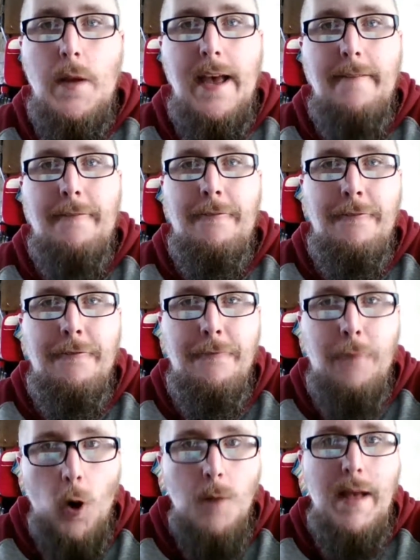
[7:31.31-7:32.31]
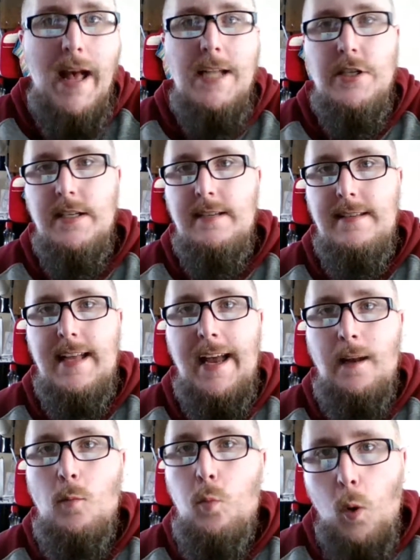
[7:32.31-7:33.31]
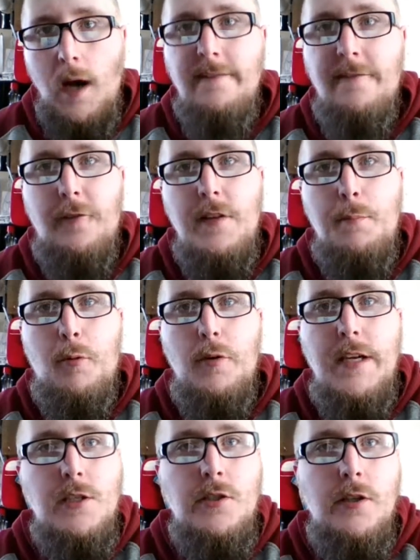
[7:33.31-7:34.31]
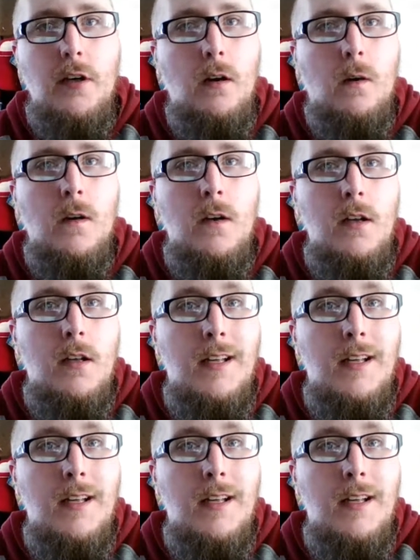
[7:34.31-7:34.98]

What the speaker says: We have 4 matches signed, 1 for the pre-show.